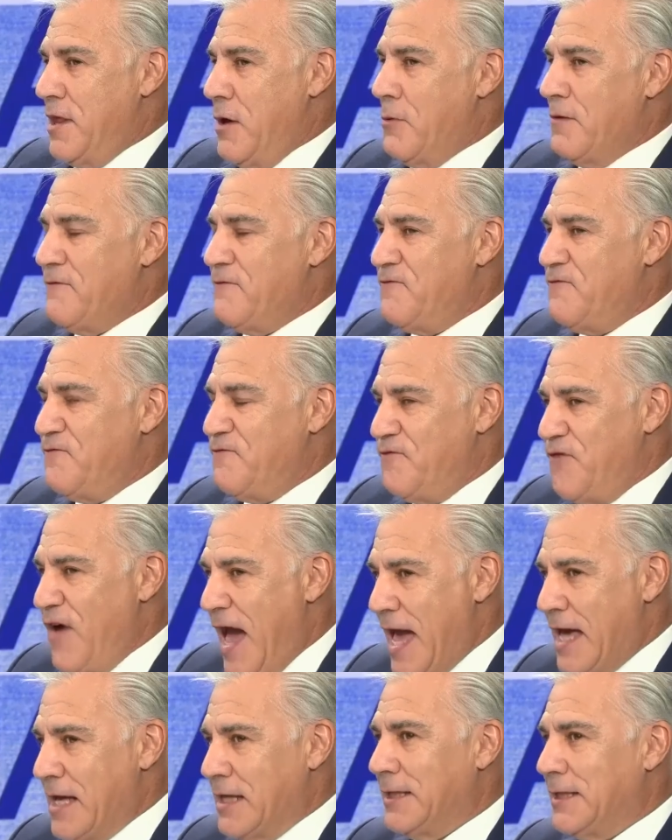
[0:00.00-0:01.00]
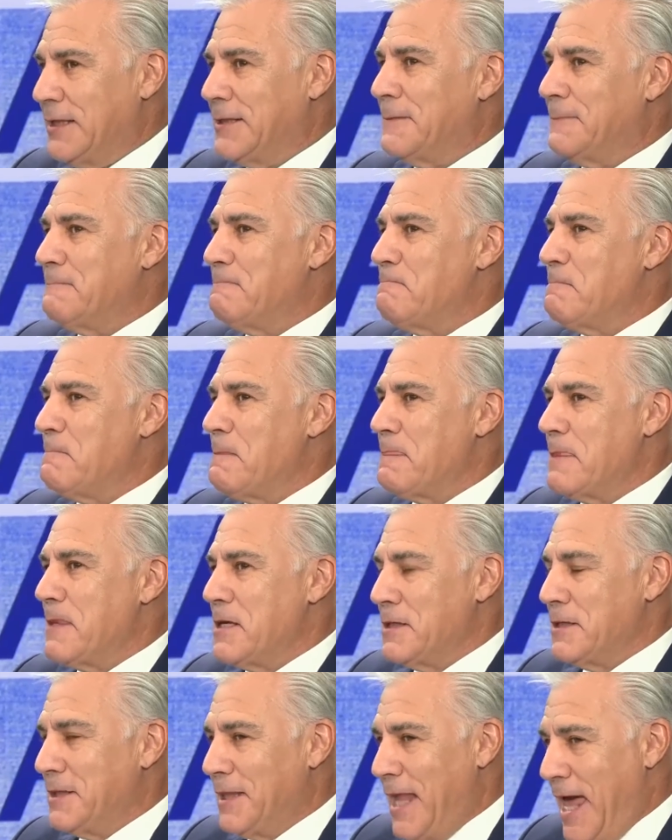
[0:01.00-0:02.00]
there were failed
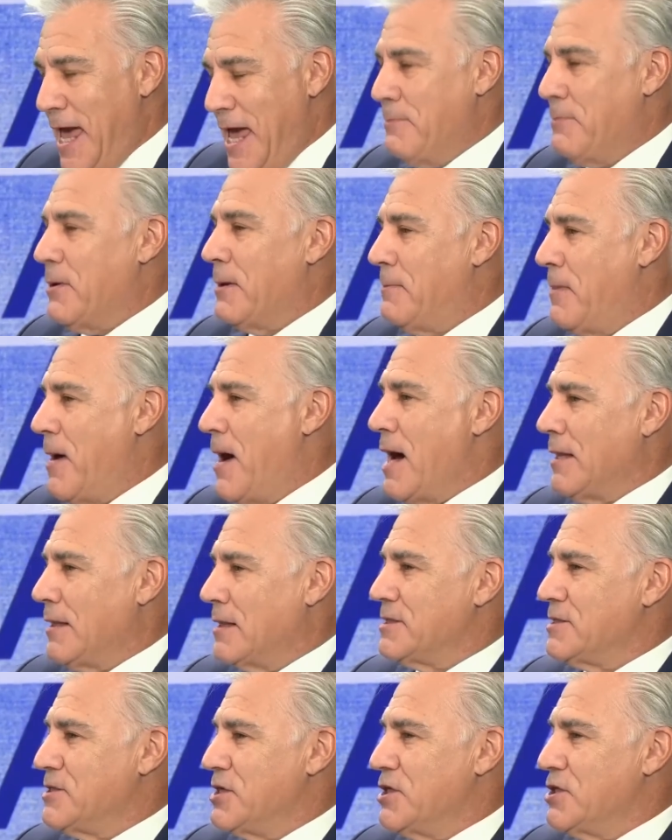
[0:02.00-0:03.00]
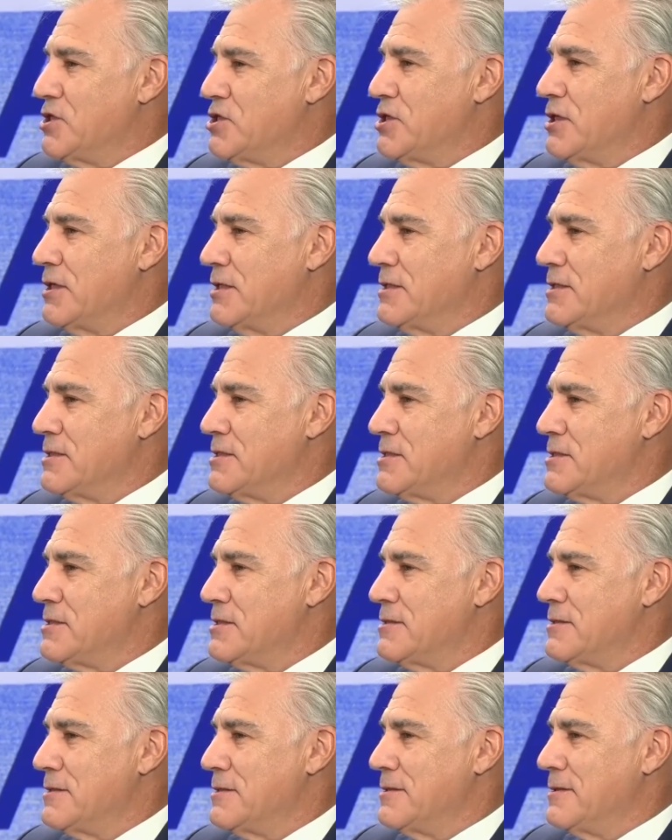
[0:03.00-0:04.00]
labor
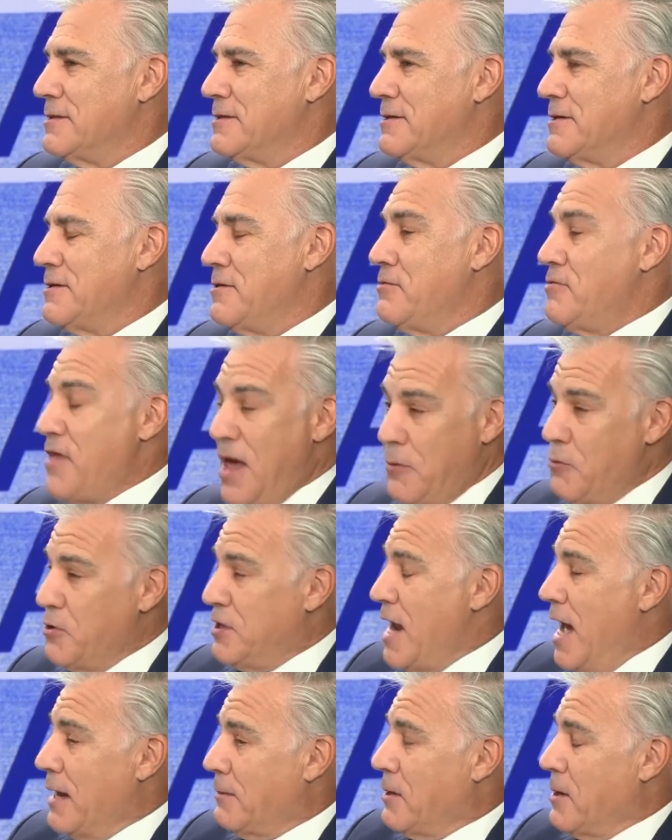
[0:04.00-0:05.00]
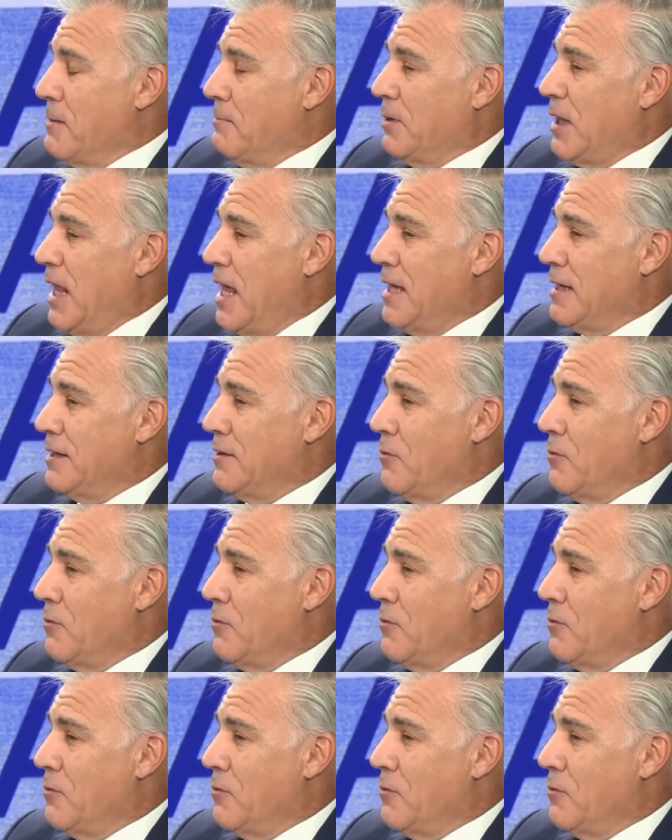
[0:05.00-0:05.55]
politicians, they would not complain.